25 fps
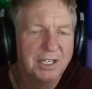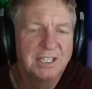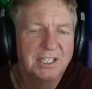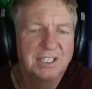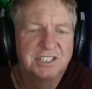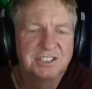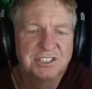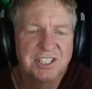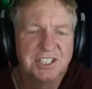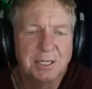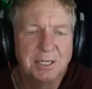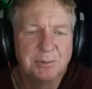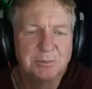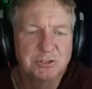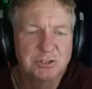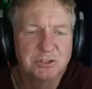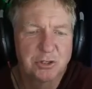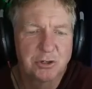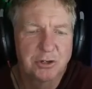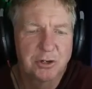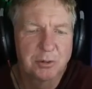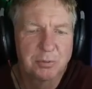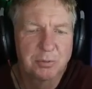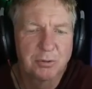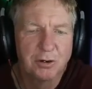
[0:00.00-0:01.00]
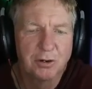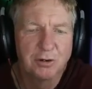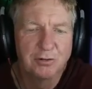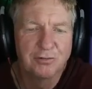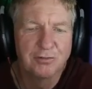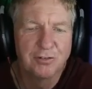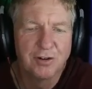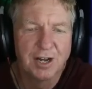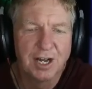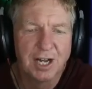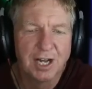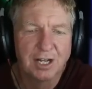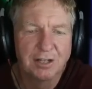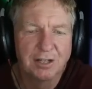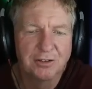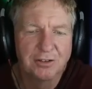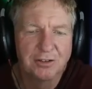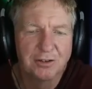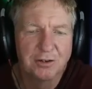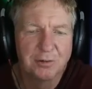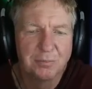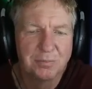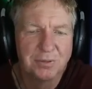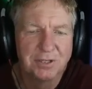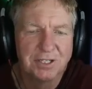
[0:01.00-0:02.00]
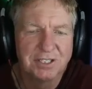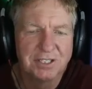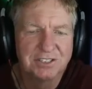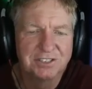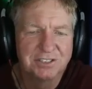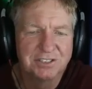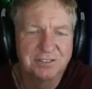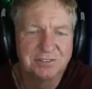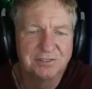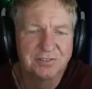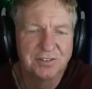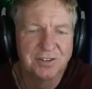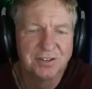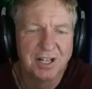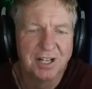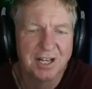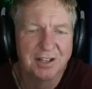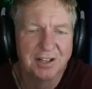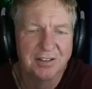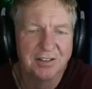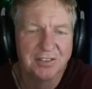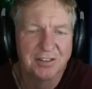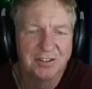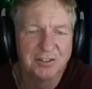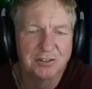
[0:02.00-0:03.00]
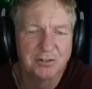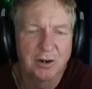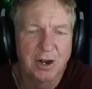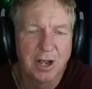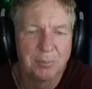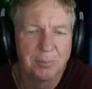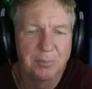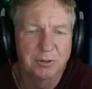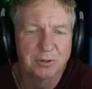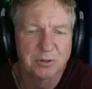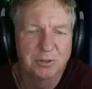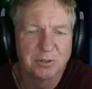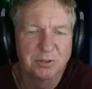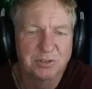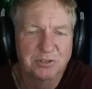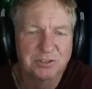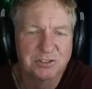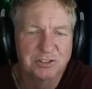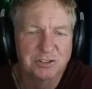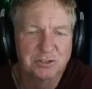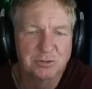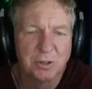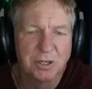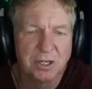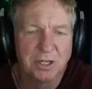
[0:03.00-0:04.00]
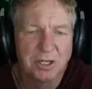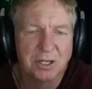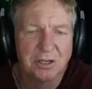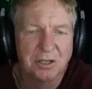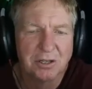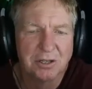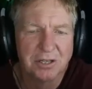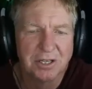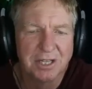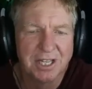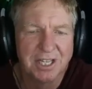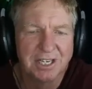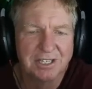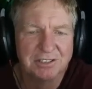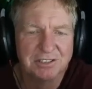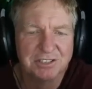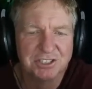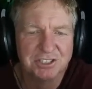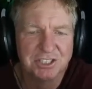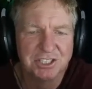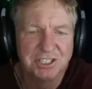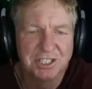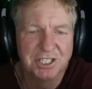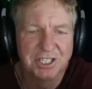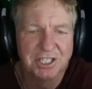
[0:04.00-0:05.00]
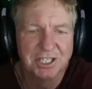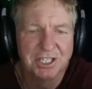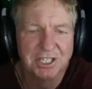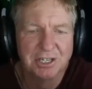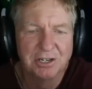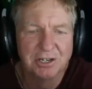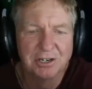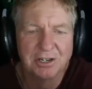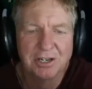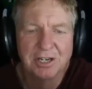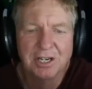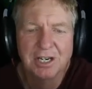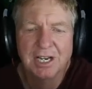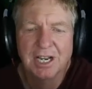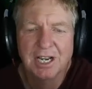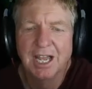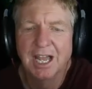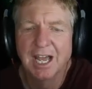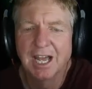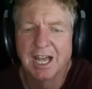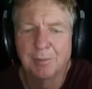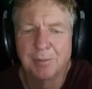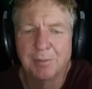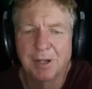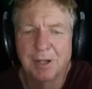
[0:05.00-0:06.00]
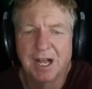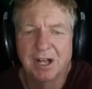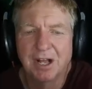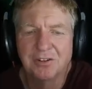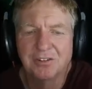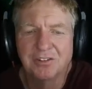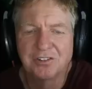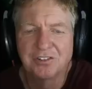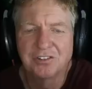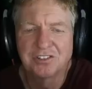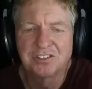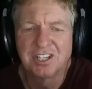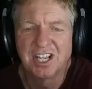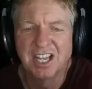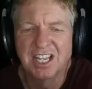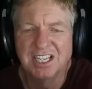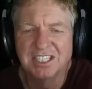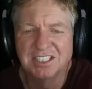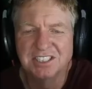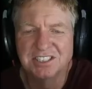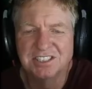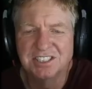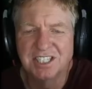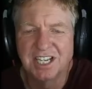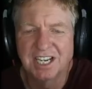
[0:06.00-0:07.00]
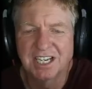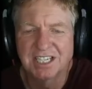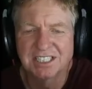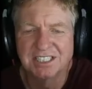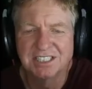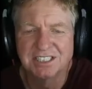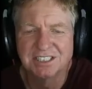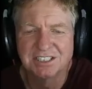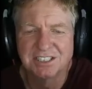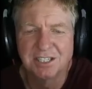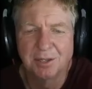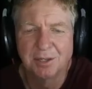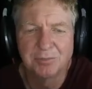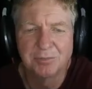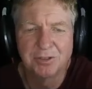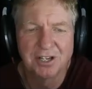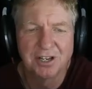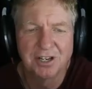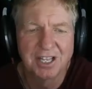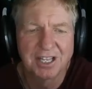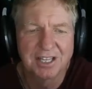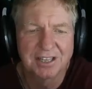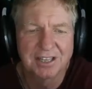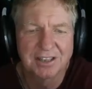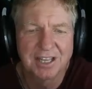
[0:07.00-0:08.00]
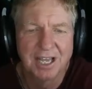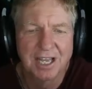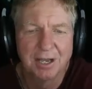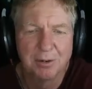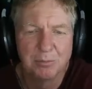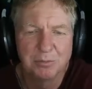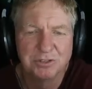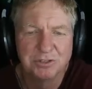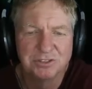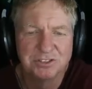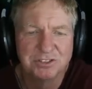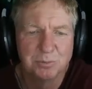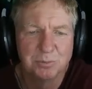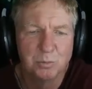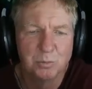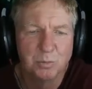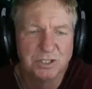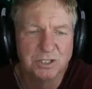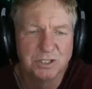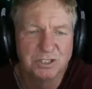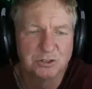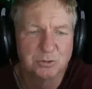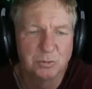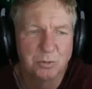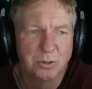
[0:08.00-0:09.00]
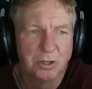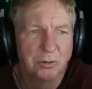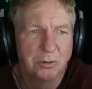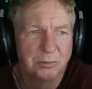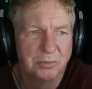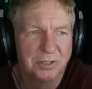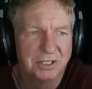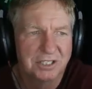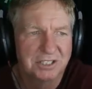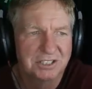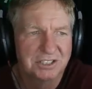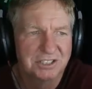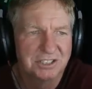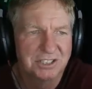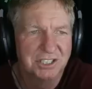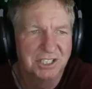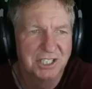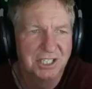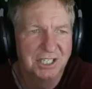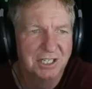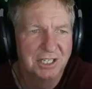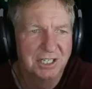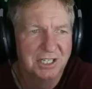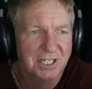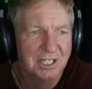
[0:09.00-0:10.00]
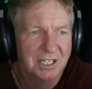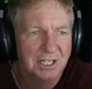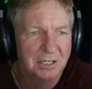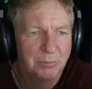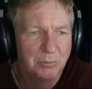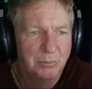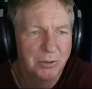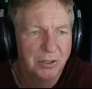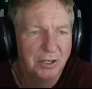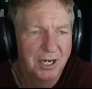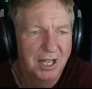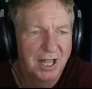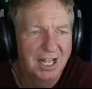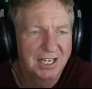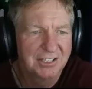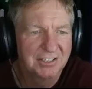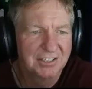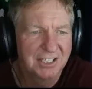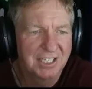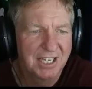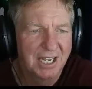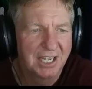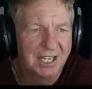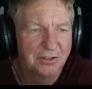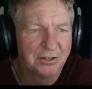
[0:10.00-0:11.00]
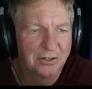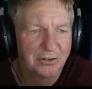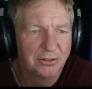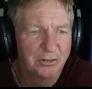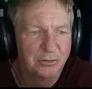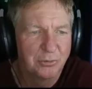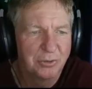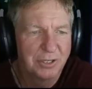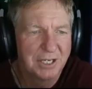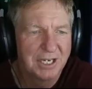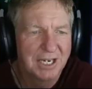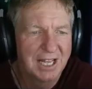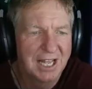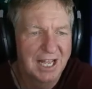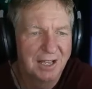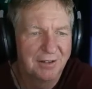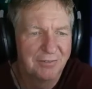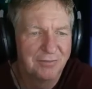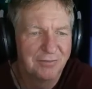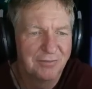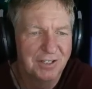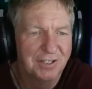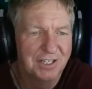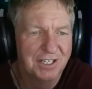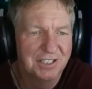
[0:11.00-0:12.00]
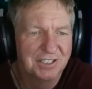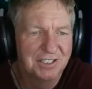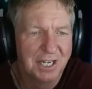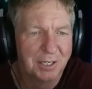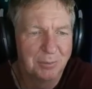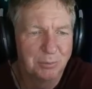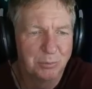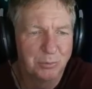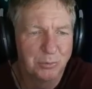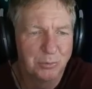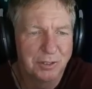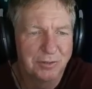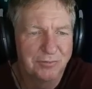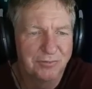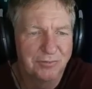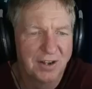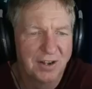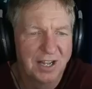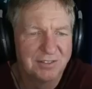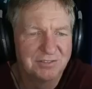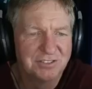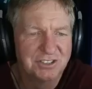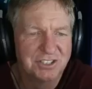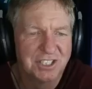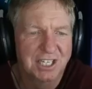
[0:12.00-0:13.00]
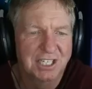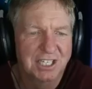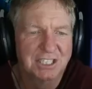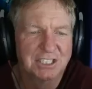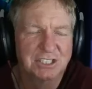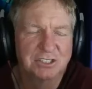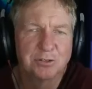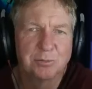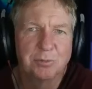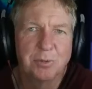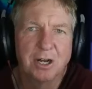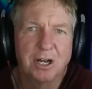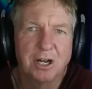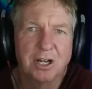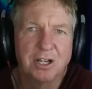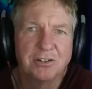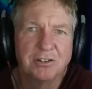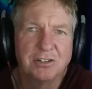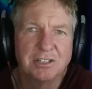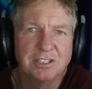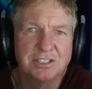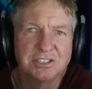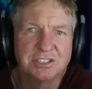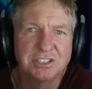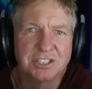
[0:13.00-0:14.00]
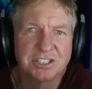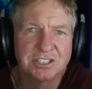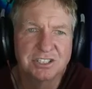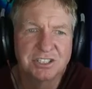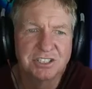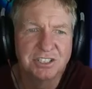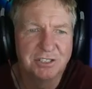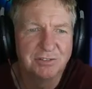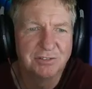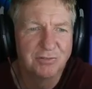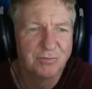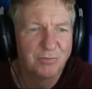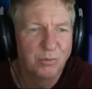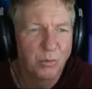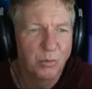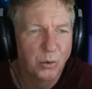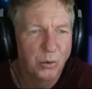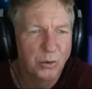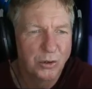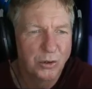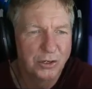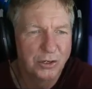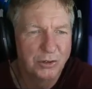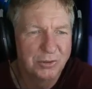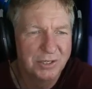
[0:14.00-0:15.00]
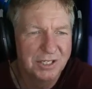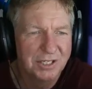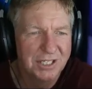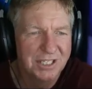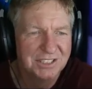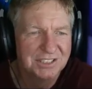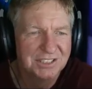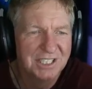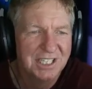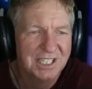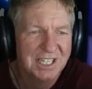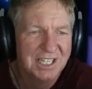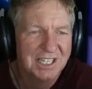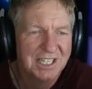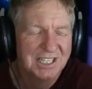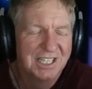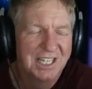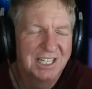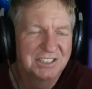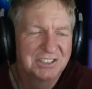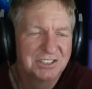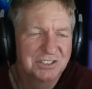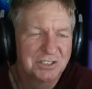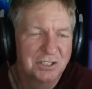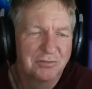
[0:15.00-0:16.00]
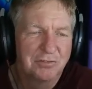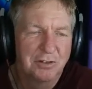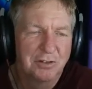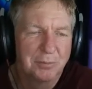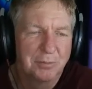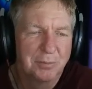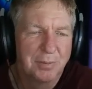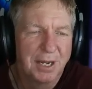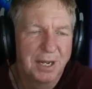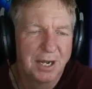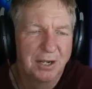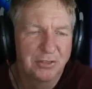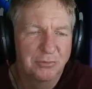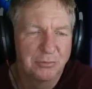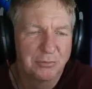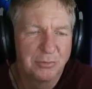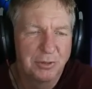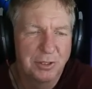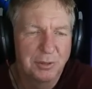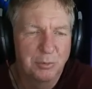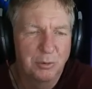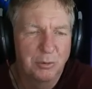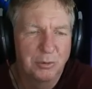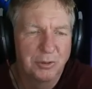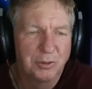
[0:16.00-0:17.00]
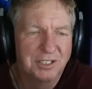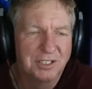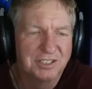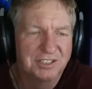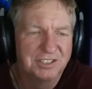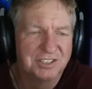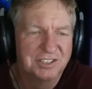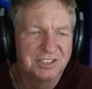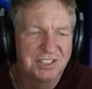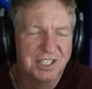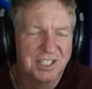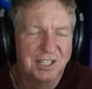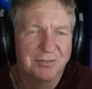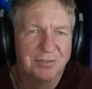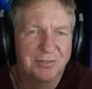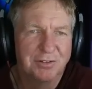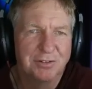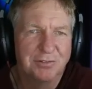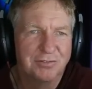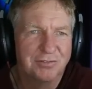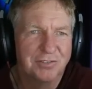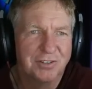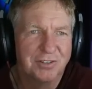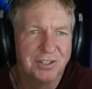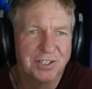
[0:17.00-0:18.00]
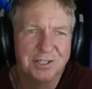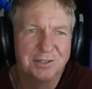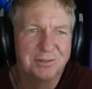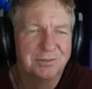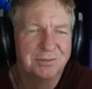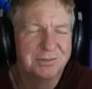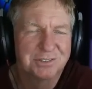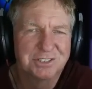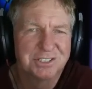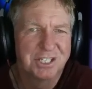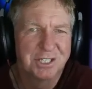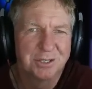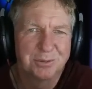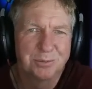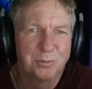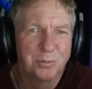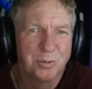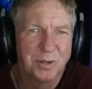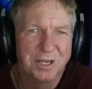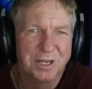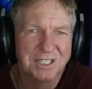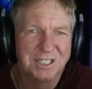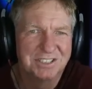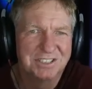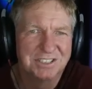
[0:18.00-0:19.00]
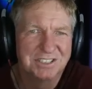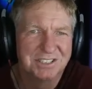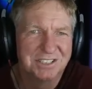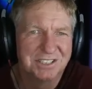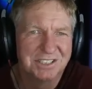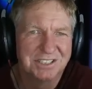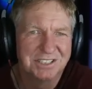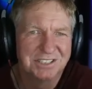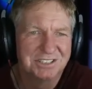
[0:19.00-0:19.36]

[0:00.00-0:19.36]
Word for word: Same sort of profile, little bits of uh, the tropical swell energy here at about 10 seconds, something like that, with some wind swell mixed in. Put that together, three and a half feet at 10.5 seconds from 164 degrees. That's surf at about 3.7 feet. We'll say waist to